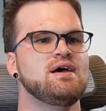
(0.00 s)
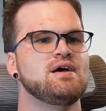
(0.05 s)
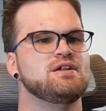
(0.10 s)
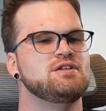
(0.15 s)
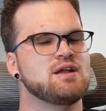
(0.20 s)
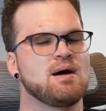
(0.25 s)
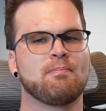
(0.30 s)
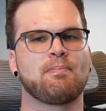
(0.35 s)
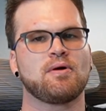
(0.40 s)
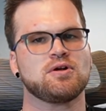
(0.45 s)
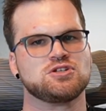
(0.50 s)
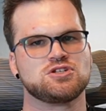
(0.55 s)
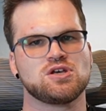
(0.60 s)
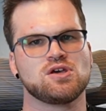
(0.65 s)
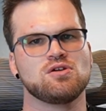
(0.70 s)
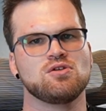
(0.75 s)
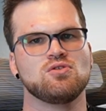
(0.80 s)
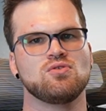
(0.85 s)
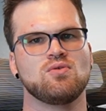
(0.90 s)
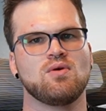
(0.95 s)
Number
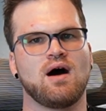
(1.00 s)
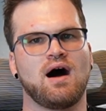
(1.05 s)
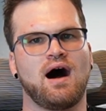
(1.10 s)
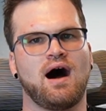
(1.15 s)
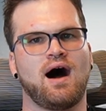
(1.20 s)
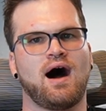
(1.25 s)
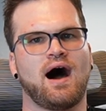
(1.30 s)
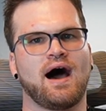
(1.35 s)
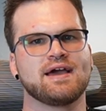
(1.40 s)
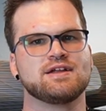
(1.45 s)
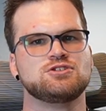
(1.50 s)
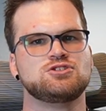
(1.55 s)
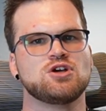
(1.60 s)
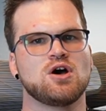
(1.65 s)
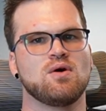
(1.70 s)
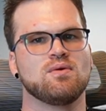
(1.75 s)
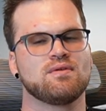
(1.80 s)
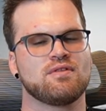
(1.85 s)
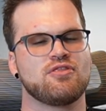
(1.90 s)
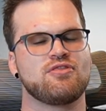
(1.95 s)
two, I
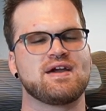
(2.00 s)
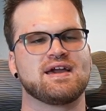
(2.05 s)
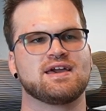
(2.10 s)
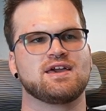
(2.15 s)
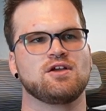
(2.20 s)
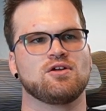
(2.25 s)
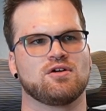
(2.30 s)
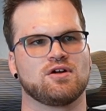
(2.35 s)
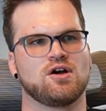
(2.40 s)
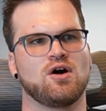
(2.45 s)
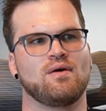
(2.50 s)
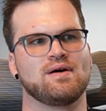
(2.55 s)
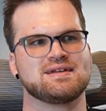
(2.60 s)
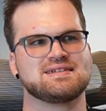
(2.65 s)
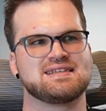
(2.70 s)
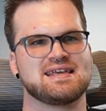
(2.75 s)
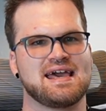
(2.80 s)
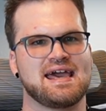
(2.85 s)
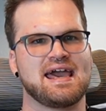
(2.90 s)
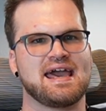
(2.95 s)
don't think you're going
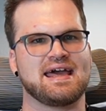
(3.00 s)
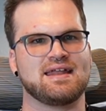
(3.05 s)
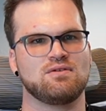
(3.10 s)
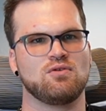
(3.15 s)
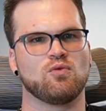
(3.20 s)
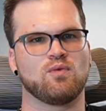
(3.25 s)
to hit